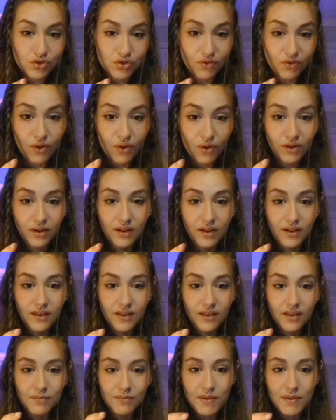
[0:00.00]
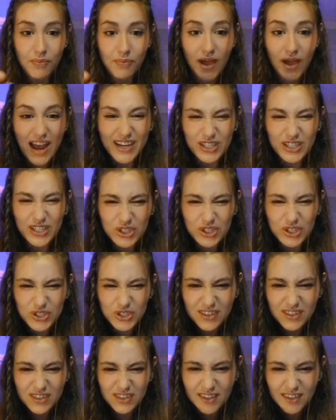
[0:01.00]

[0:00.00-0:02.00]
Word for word: troll. Be banished!